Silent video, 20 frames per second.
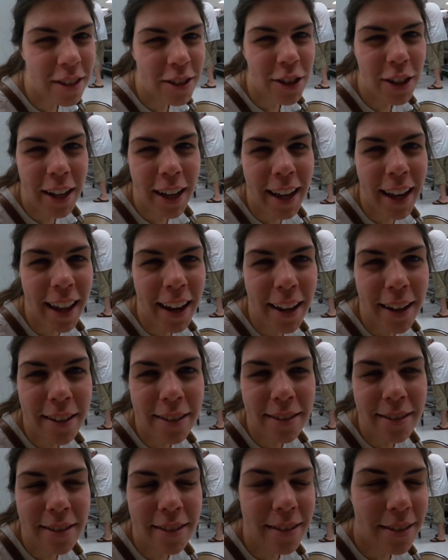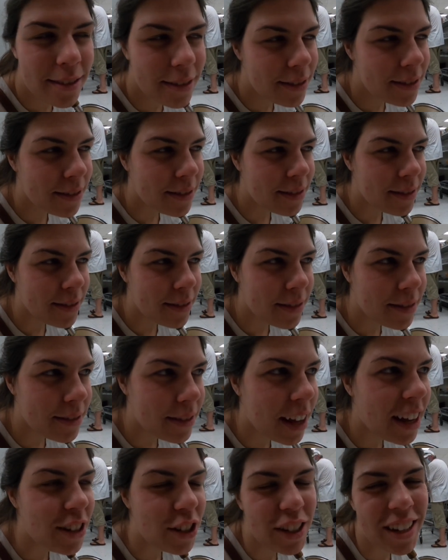Should I get it?
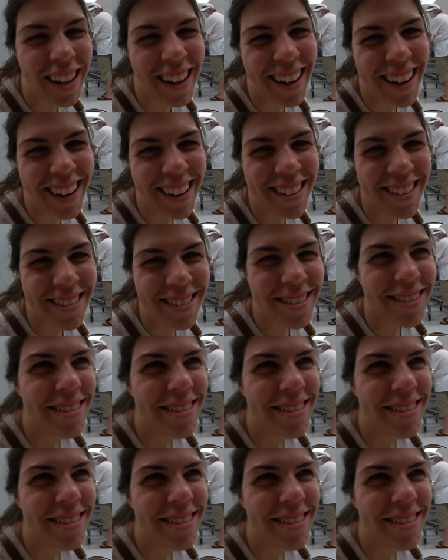I should get it.